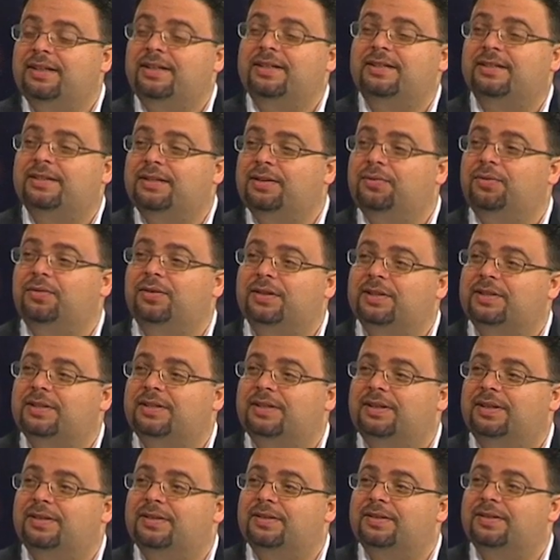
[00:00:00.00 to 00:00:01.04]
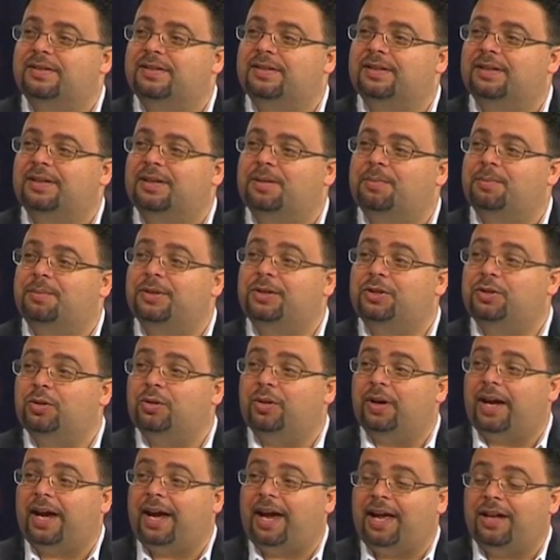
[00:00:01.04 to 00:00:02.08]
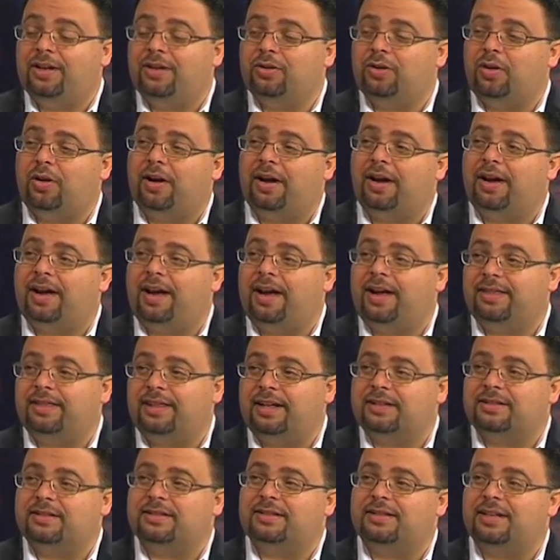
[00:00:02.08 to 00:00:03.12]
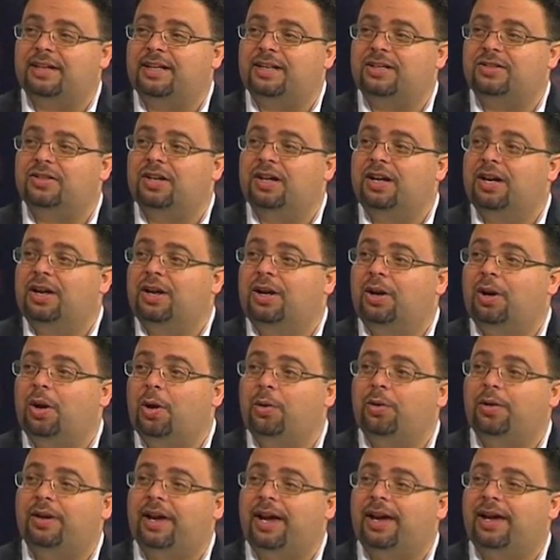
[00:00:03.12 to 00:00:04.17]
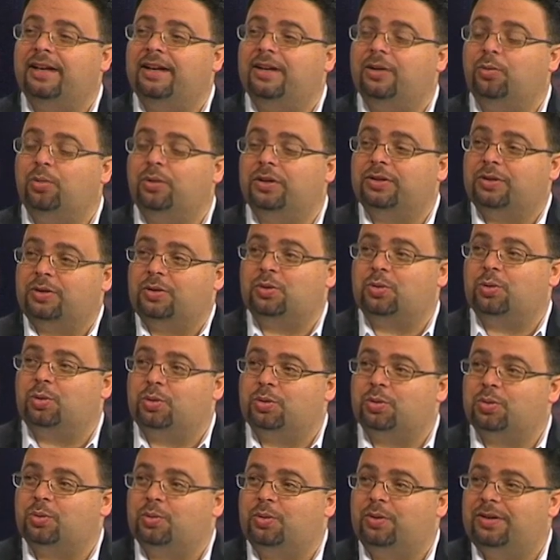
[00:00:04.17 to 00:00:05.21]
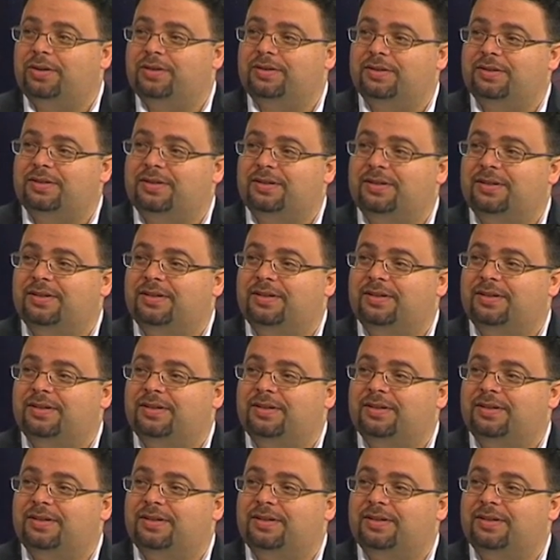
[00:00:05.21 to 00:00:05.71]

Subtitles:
these differences, but you had not at that stage located what the source was.